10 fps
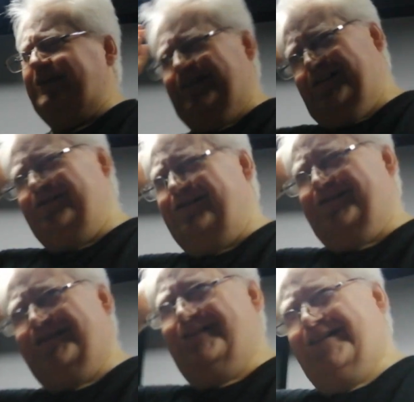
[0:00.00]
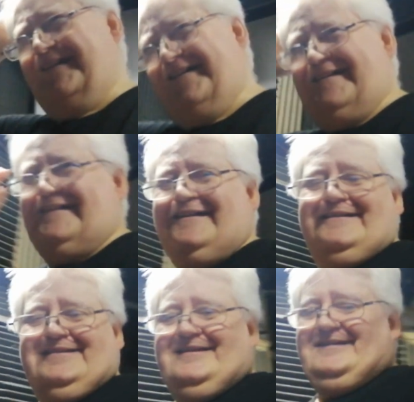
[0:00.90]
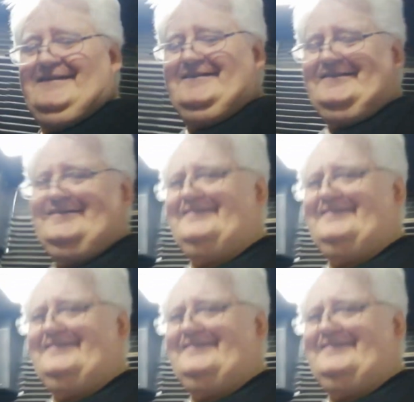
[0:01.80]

you know, yeah,